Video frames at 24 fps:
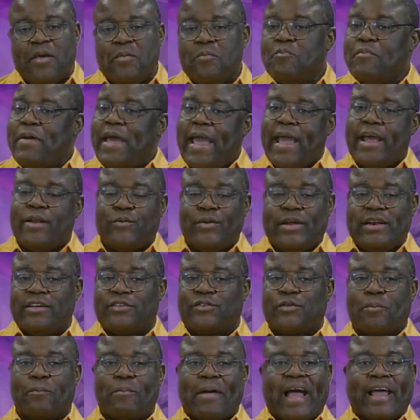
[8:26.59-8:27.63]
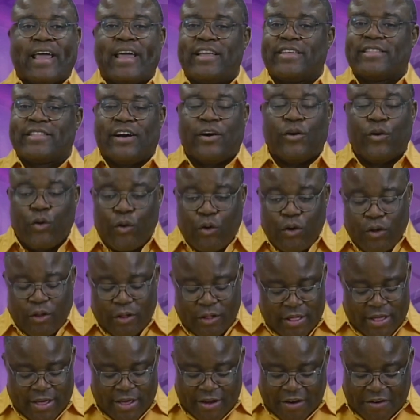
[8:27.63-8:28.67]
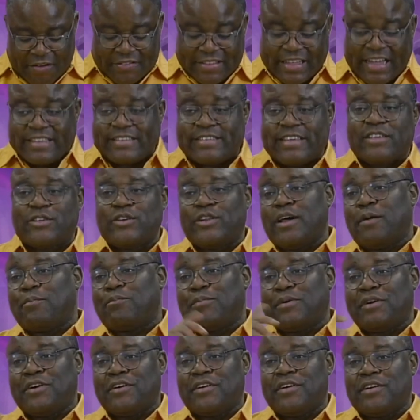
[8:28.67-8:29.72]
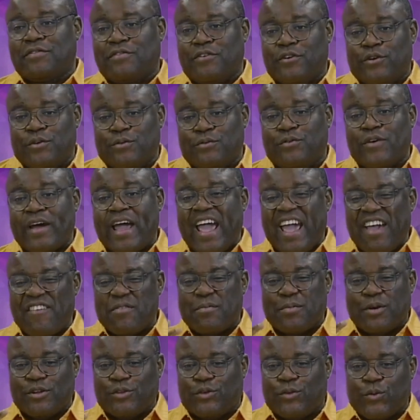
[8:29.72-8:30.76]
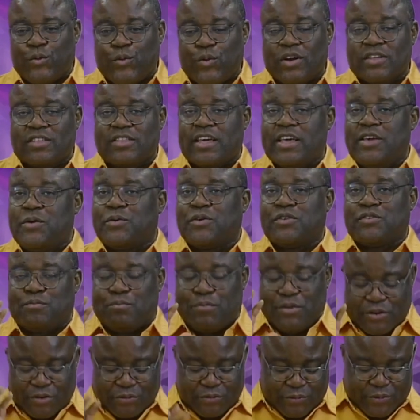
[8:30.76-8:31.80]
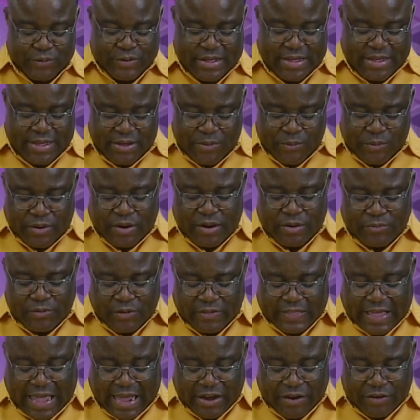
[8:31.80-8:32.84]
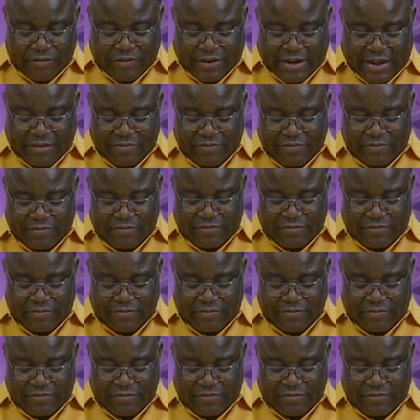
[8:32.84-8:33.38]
Man, we need to package the whole of that session and put it on the forum for everybody to watch. It was beautiful. We thank God for that.